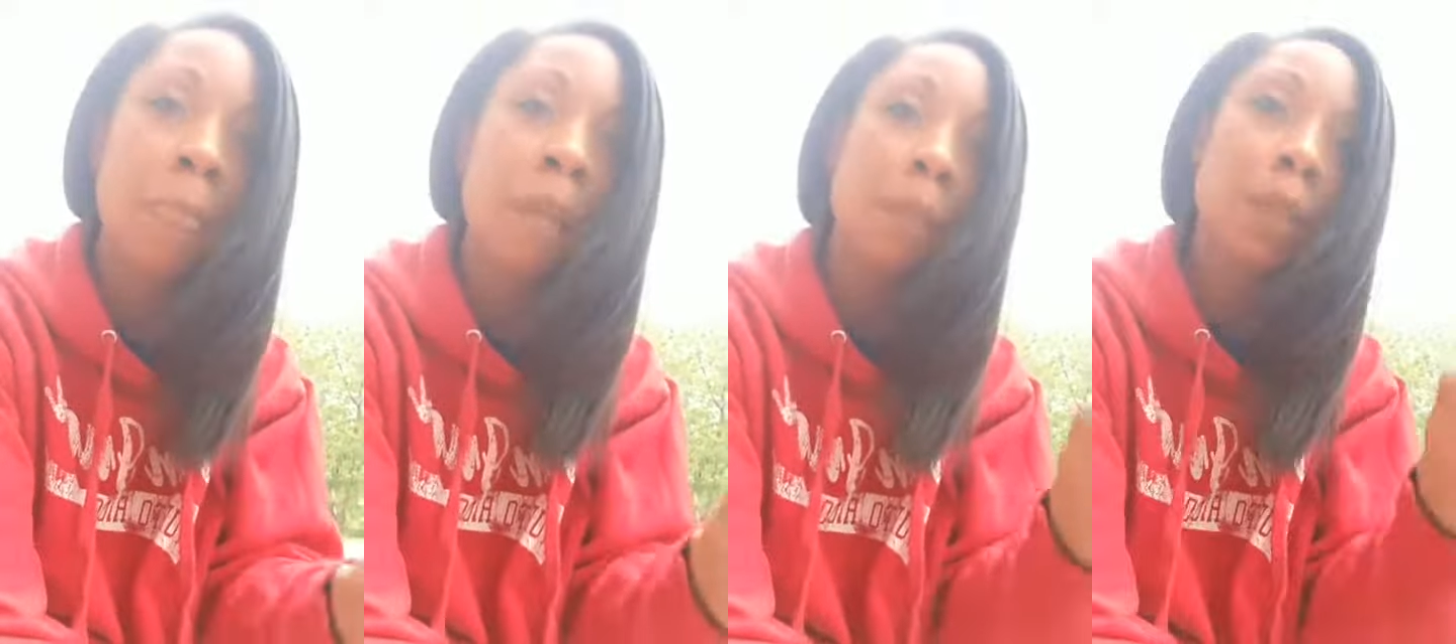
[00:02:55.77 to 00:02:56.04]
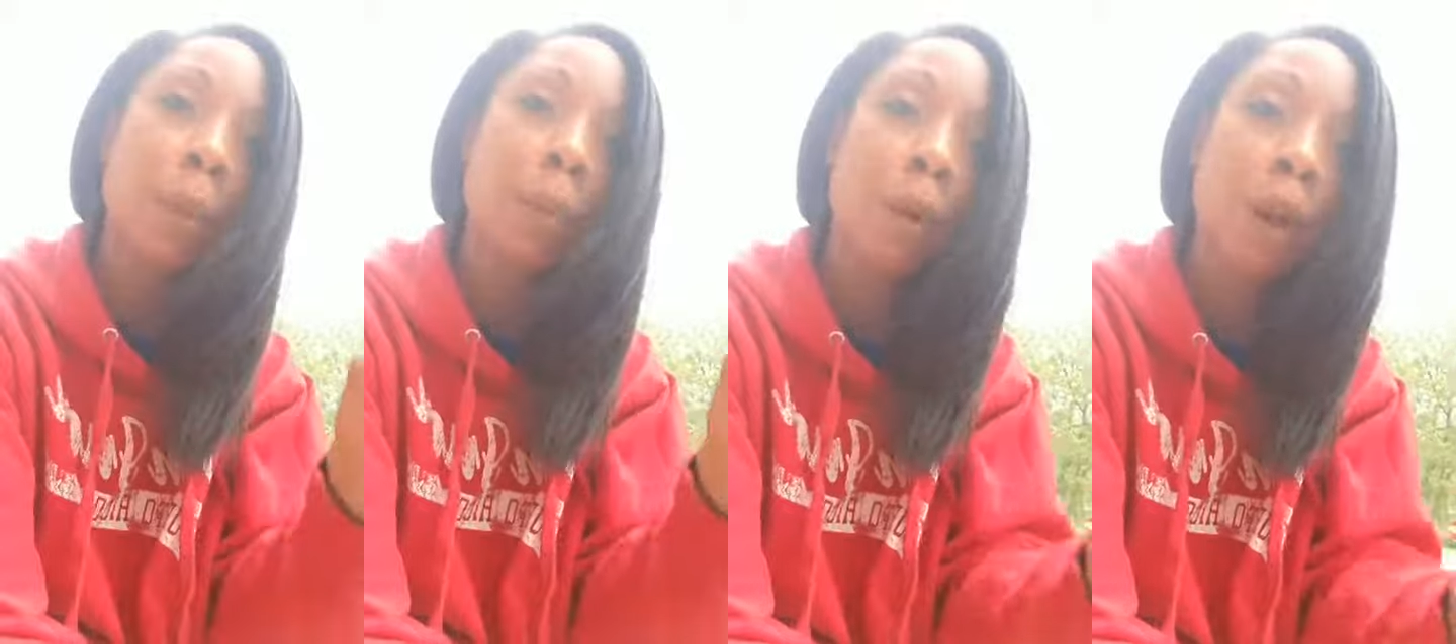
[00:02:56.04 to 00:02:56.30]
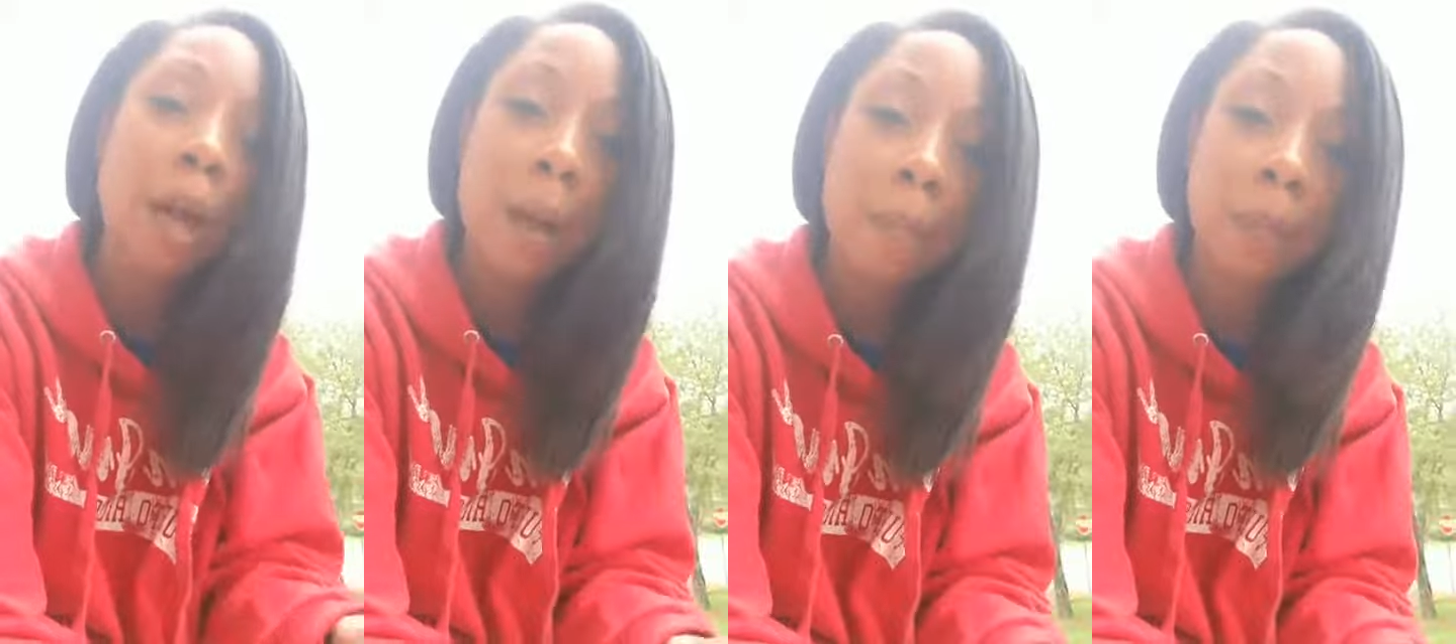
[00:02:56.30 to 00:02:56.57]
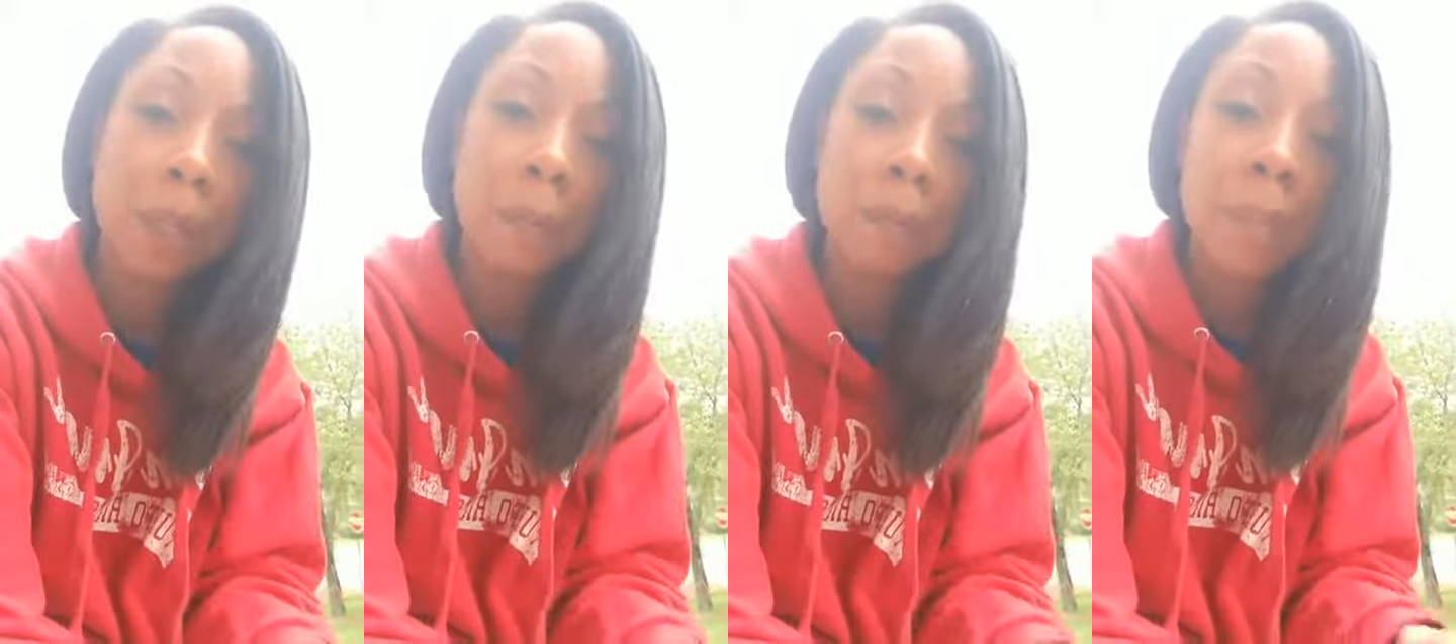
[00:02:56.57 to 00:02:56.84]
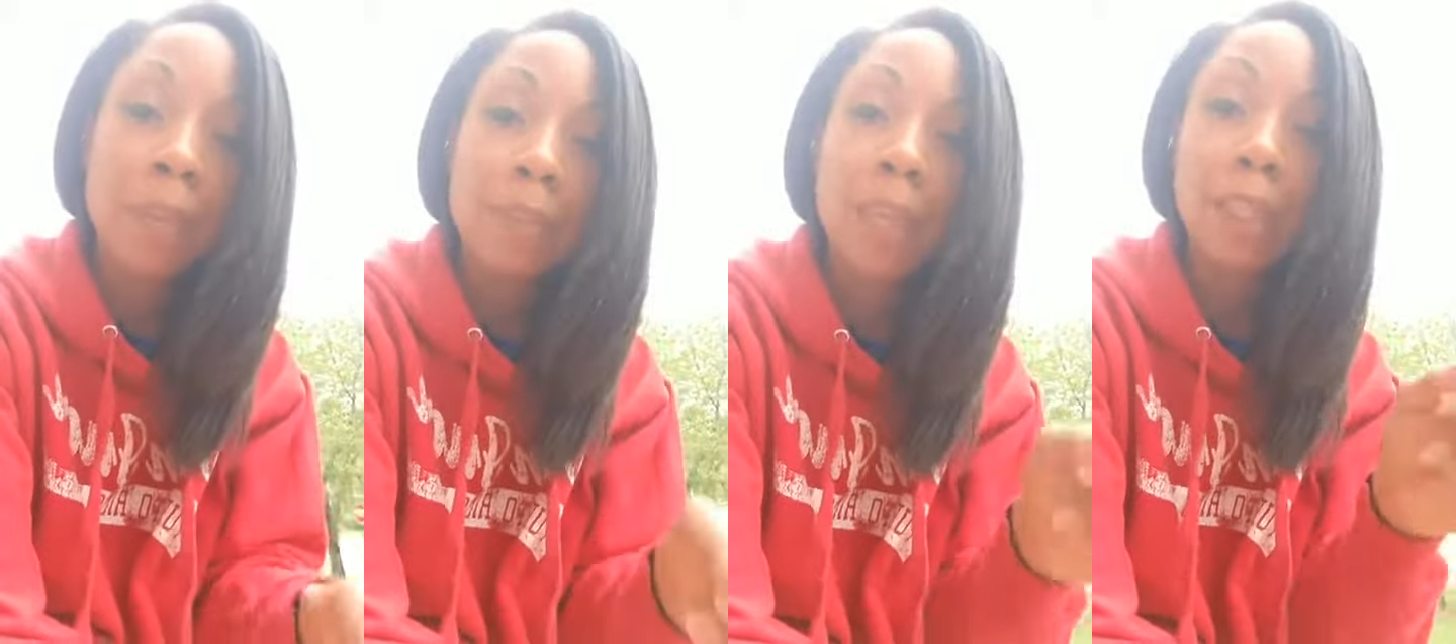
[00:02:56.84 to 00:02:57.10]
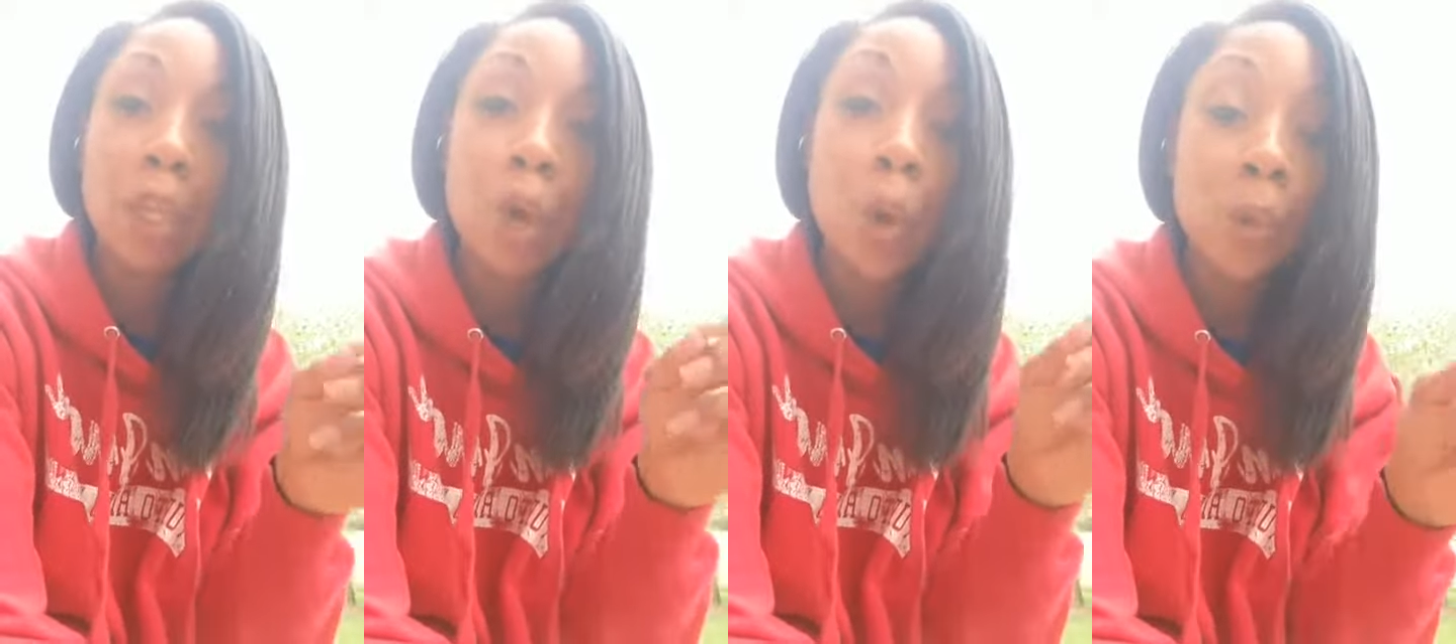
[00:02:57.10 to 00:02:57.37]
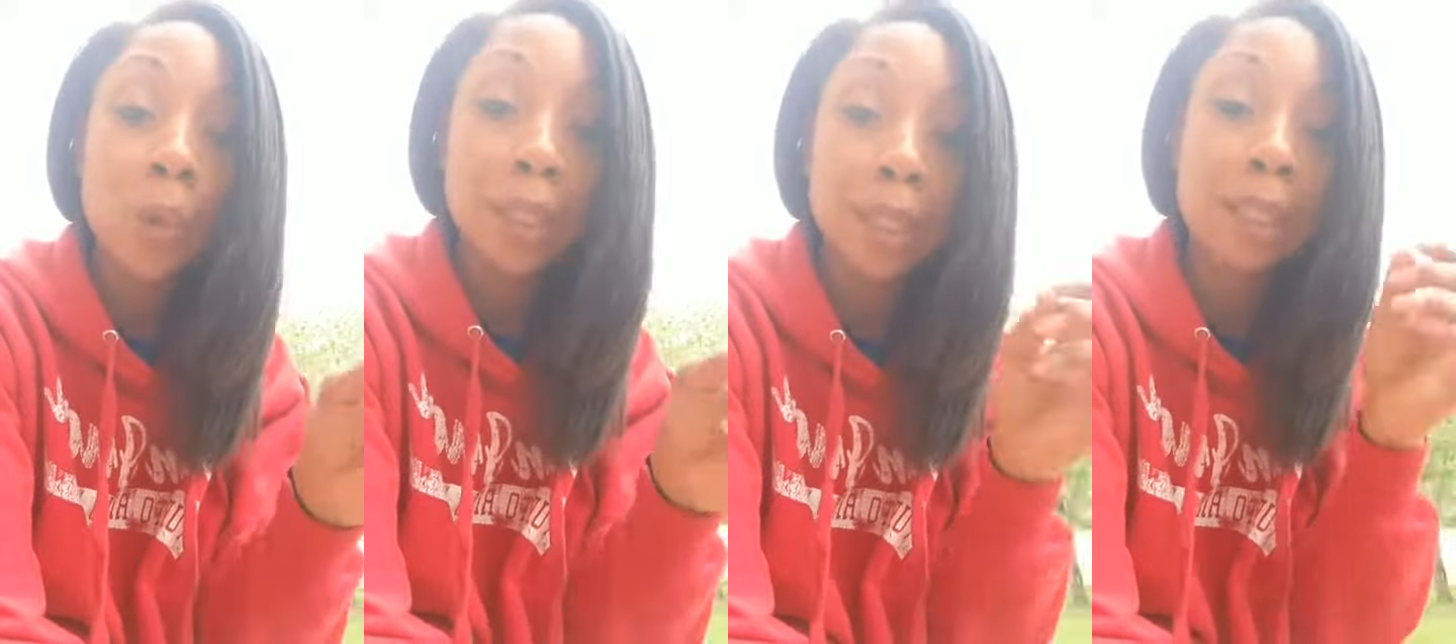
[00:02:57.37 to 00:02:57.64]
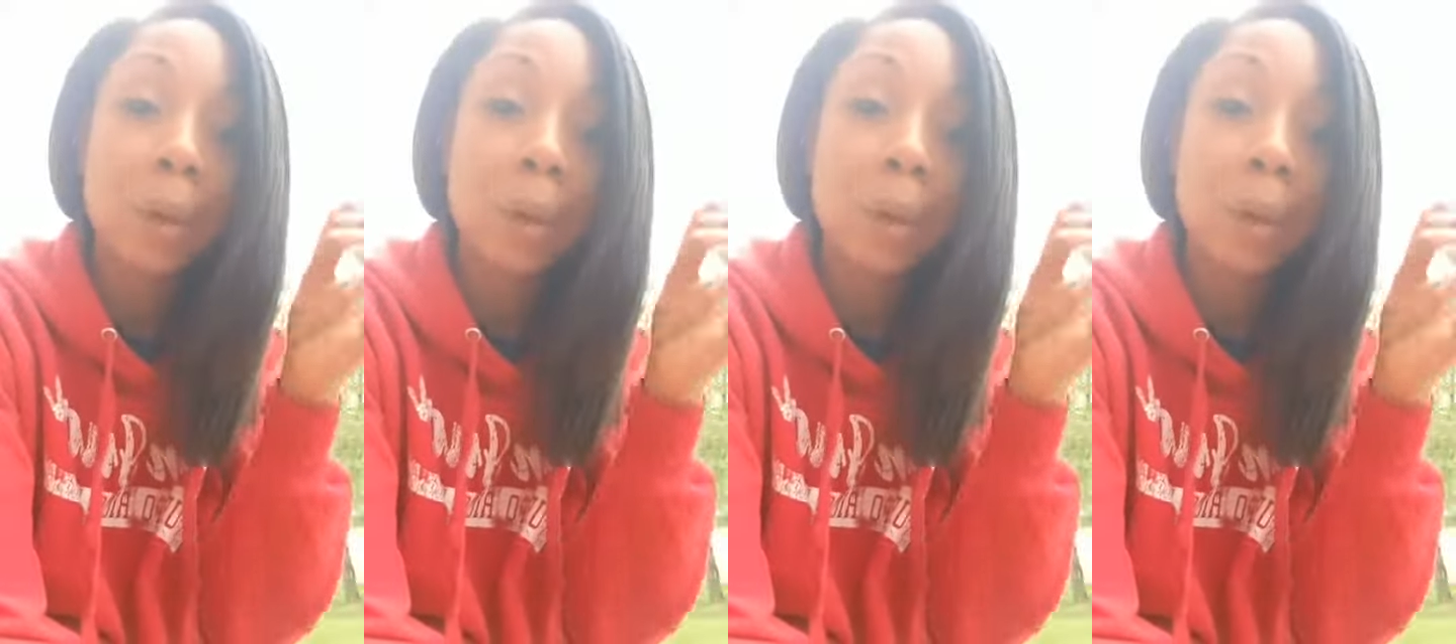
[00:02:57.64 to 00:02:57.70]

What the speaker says: the problem that the only thing